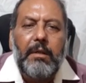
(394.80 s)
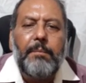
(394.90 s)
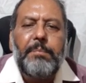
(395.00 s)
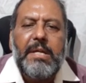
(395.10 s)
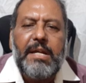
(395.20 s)

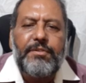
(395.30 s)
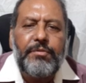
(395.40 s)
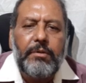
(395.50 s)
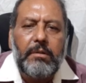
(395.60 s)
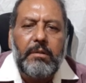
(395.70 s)

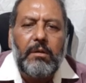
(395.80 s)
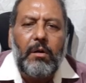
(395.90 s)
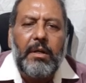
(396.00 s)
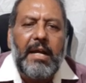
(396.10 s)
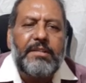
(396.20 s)
pH
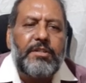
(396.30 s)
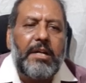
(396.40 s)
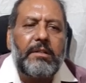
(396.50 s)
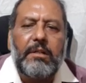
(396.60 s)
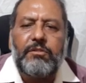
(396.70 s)
or H
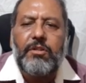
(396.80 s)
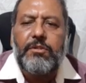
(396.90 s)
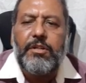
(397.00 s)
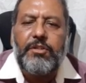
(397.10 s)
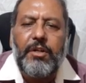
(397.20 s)
ion
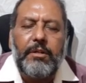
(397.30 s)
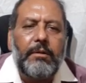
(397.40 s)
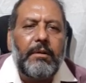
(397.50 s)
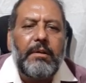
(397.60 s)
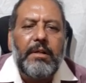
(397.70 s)
concentration.
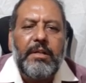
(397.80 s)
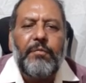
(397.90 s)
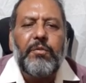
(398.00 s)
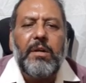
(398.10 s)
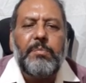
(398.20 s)

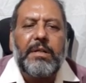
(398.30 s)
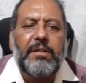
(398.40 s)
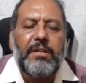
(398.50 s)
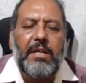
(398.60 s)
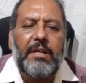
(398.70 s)
Different
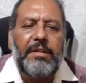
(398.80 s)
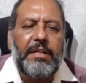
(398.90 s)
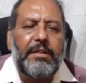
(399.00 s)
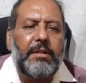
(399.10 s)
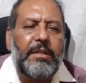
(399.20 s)
bacteria
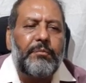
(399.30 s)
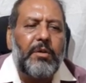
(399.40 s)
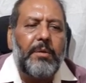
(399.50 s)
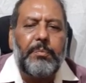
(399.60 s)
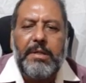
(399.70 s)
need
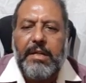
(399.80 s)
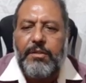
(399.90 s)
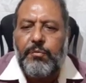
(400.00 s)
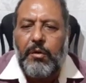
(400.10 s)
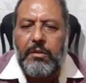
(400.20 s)
different pH
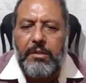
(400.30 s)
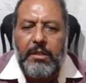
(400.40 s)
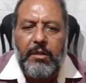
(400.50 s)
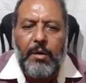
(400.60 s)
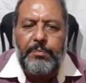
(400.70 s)
for
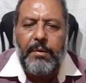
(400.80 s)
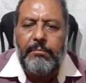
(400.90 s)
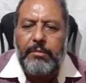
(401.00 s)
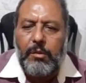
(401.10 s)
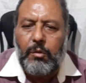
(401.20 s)
their optimum
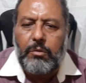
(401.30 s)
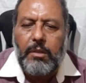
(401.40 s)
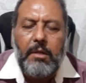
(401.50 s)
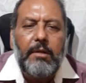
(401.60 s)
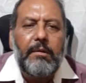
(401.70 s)
growth.
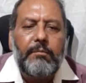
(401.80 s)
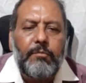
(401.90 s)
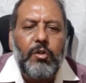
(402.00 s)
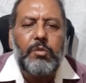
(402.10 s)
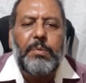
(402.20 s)

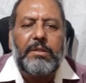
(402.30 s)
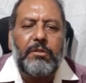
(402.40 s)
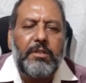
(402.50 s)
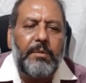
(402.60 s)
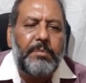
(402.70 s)
Most
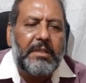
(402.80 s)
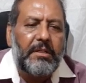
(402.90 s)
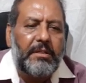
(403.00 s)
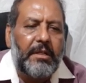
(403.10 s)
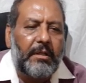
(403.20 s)
pathogen
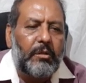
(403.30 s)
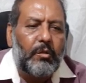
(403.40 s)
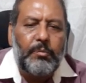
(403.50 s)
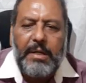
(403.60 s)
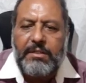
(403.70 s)
bacteria
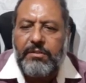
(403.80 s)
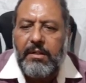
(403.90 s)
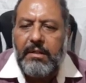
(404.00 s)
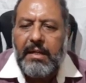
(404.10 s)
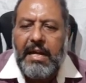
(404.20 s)
grow best
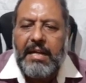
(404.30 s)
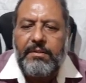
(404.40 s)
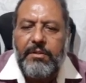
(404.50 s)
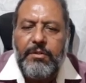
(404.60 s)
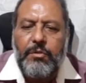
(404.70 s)
at
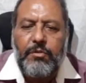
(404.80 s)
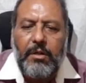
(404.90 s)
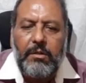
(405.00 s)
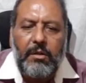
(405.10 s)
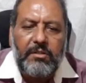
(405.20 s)

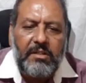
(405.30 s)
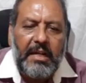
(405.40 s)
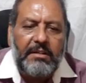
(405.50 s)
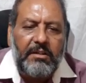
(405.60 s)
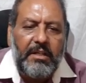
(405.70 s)
neutral or
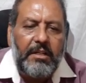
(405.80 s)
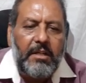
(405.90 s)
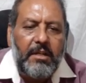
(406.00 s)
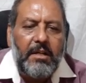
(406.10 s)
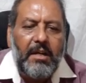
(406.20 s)
slightly
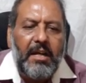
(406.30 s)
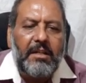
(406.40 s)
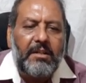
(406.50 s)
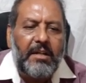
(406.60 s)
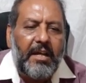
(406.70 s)

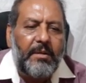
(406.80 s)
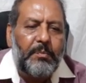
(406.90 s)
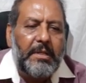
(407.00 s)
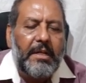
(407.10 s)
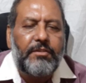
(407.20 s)
alkaline
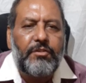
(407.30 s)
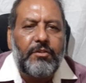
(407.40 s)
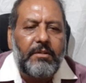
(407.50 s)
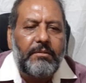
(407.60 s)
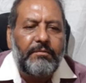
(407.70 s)
pH,
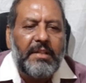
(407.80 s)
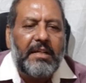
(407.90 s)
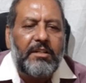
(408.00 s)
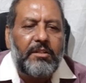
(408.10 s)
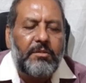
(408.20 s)

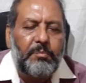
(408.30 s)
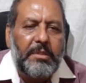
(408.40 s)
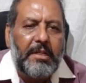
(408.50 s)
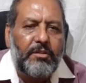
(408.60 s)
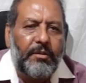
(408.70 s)
that is
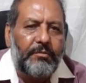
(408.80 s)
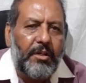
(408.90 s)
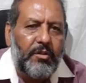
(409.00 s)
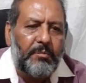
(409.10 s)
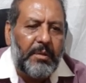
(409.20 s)
pH of the
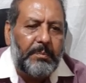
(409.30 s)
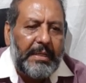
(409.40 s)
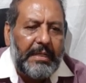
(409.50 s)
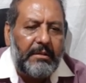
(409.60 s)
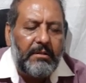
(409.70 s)
human
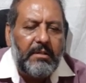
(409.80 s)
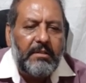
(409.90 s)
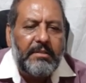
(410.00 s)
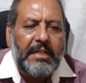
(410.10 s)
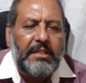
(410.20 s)
being,
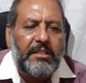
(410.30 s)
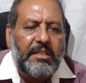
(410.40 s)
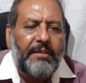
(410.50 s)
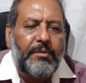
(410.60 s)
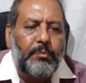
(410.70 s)
that is
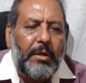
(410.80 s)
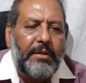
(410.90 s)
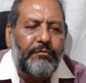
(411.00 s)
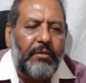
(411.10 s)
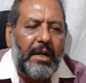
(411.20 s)

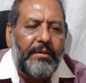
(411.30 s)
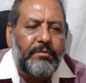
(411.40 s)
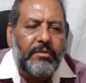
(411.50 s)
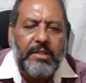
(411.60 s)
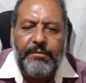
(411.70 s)
7.5
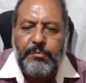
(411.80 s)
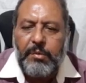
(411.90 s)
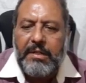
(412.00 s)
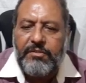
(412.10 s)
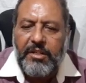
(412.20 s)
to
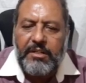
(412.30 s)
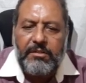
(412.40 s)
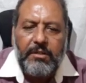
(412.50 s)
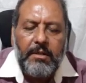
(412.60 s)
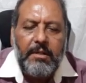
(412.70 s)

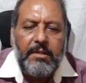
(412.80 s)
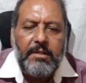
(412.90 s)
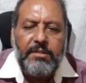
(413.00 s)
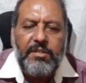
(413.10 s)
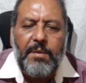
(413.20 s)
7.6.
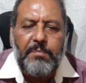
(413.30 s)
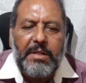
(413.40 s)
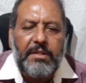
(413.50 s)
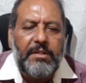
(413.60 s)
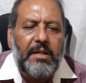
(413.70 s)
Some
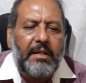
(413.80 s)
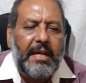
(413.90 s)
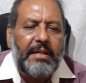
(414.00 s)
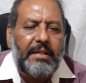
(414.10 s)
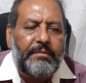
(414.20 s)
bacteria
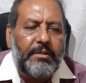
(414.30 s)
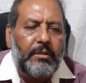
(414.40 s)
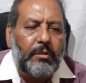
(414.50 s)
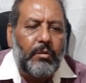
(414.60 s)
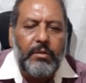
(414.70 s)
can even
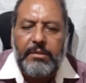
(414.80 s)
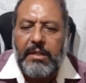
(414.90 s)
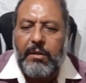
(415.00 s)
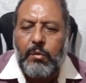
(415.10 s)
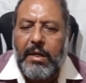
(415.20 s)
grow in
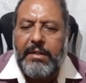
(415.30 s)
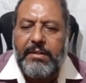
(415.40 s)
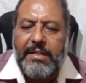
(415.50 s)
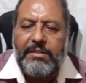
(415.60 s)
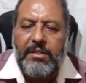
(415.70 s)
the quite
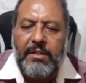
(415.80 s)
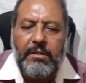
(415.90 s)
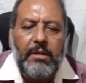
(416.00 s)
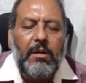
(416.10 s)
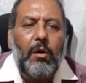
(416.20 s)
acid
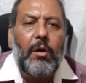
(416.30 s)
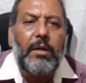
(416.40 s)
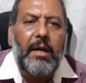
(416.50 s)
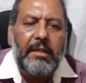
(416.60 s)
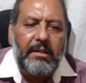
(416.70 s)
or
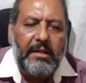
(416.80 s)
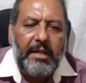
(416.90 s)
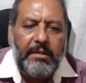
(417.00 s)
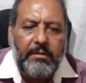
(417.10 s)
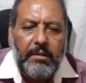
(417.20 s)

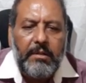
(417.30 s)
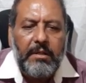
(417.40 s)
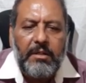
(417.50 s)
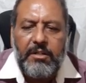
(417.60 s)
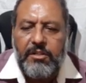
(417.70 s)
alkaline
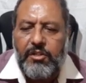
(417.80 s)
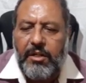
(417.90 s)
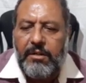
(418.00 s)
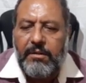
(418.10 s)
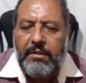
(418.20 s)

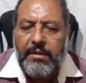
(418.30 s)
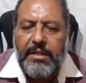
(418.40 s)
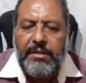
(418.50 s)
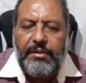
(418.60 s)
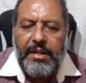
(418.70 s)
condition
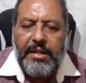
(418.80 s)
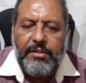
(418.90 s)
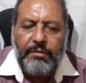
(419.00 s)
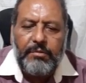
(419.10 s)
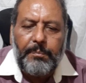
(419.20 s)
in
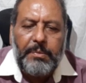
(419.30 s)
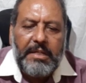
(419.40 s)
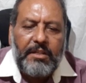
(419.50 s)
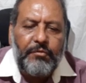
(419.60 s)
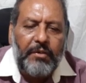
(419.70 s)
range of the
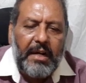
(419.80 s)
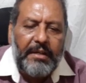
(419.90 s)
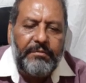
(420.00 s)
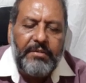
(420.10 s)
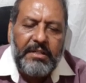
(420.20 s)
pH
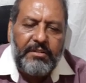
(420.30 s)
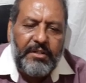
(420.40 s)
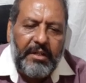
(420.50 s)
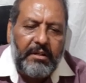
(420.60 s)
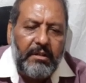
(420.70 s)
5 acidic